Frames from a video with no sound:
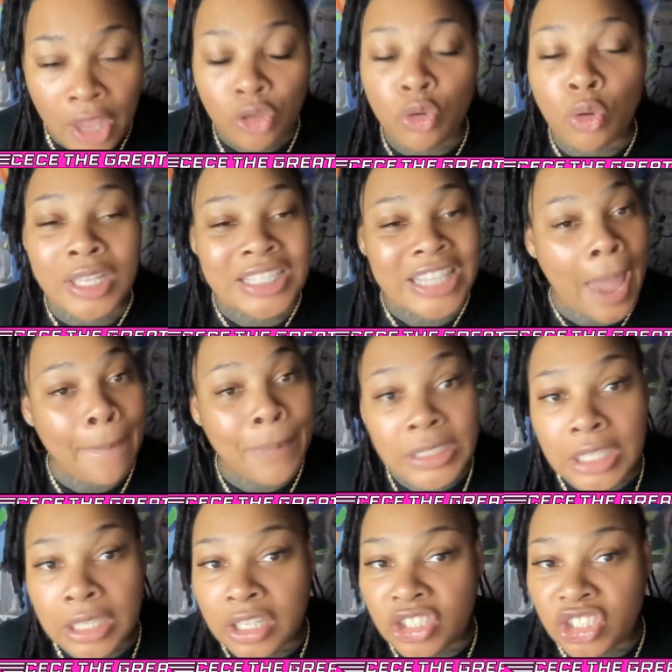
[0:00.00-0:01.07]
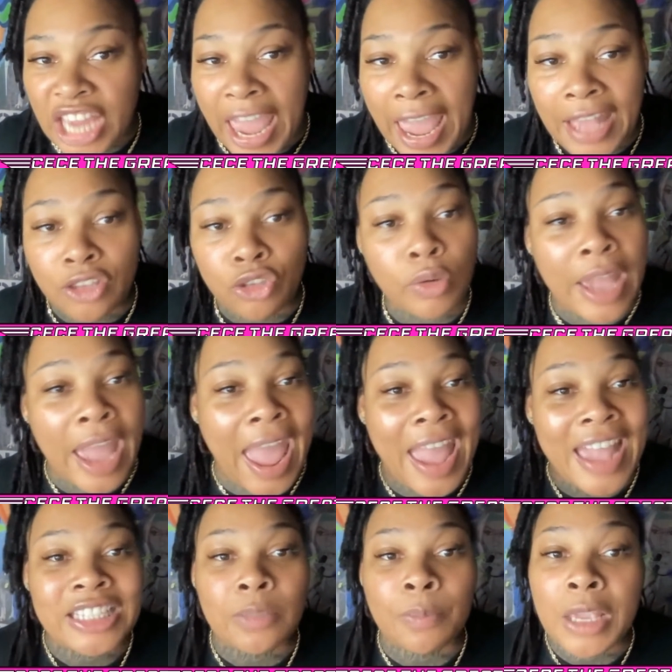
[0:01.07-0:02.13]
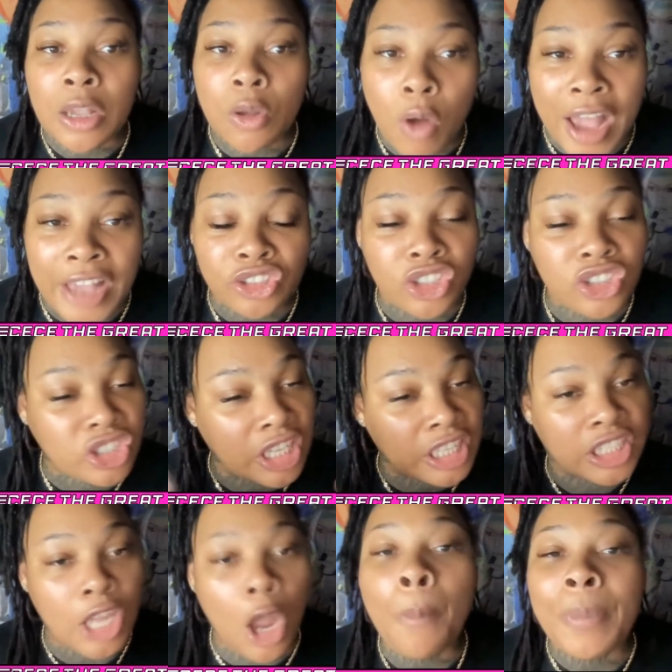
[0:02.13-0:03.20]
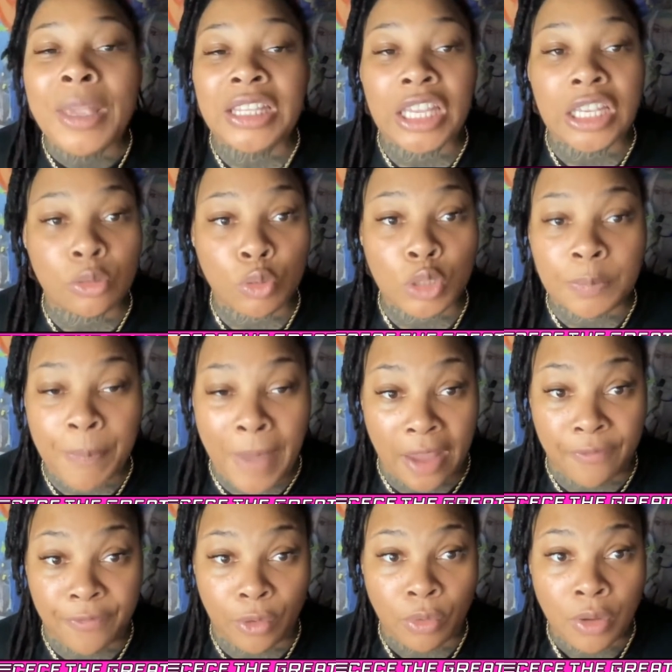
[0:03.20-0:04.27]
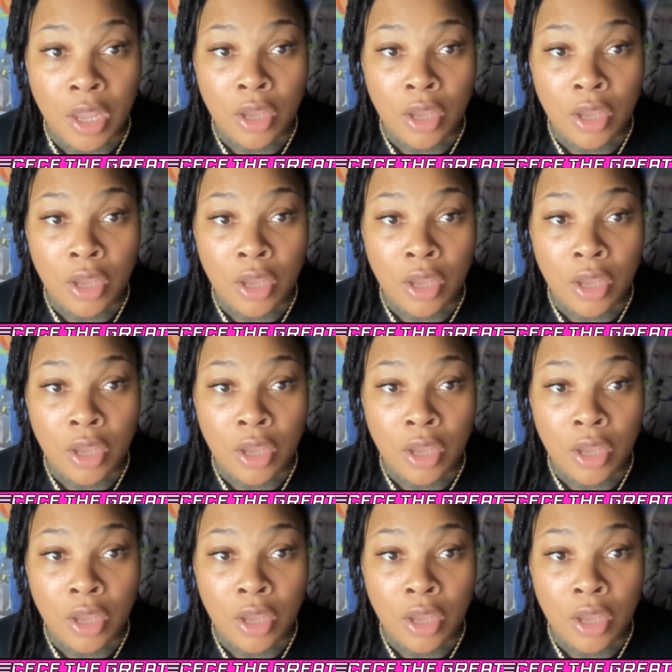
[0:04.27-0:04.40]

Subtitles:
You can tap into the chat. You can ask me questions. Just don't be disrespectful.